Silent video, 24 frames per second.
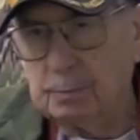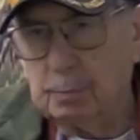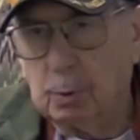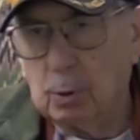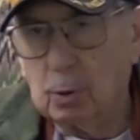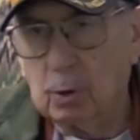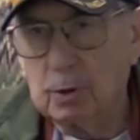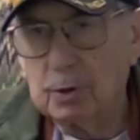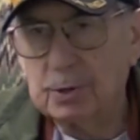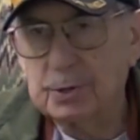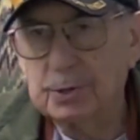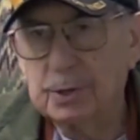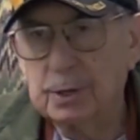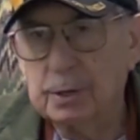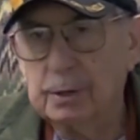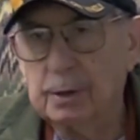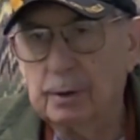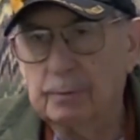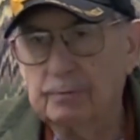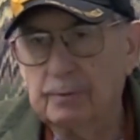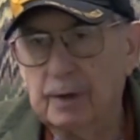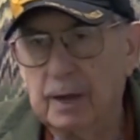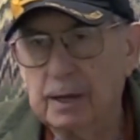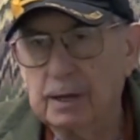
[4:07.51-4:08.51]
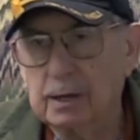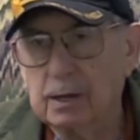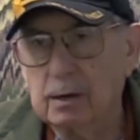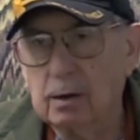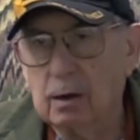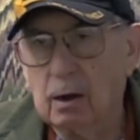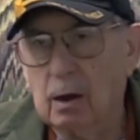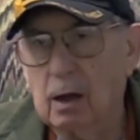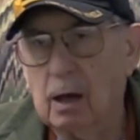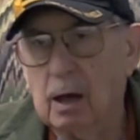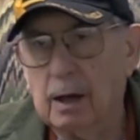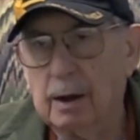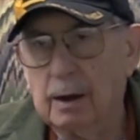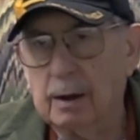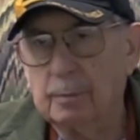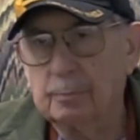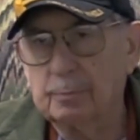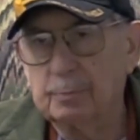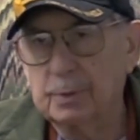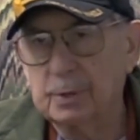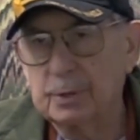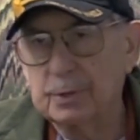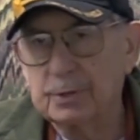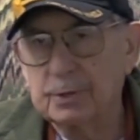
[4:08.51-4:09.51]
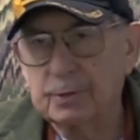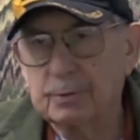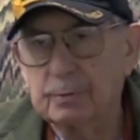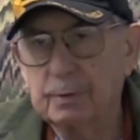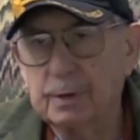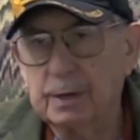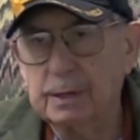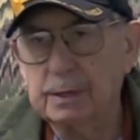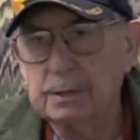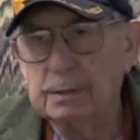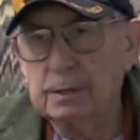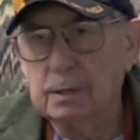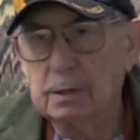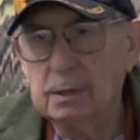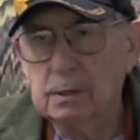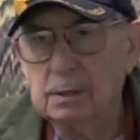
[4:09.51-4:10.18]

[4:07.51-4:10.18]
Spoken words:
sports in the vacant lot up the street.